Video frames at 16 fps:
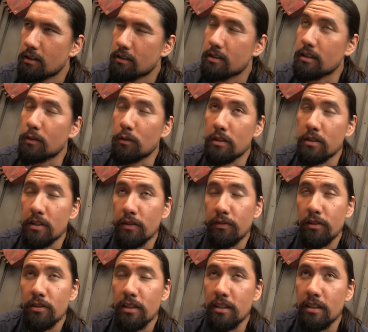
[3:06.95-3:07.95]
Let's see,
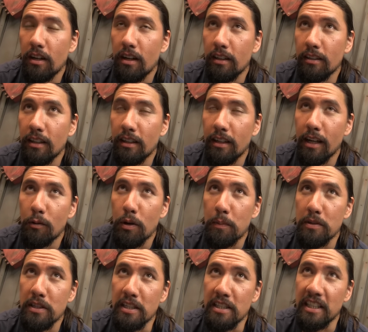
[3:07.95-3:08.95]
if there's a dog that kind of
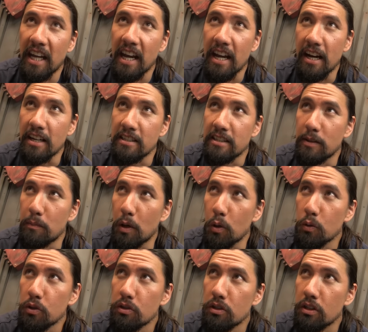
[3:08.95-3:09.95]
represents chaos the
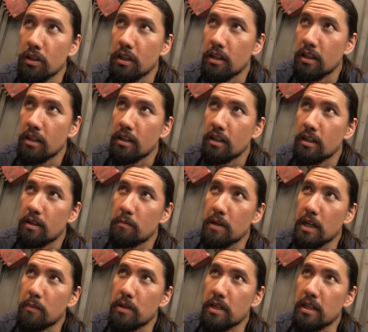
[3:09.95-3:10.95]
most,
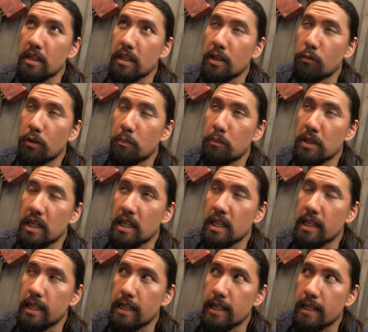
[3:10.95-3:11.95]
maybe it would
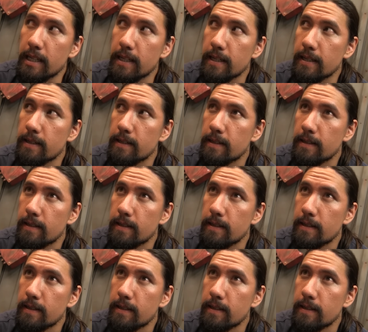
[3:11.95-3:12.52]
be. Uh,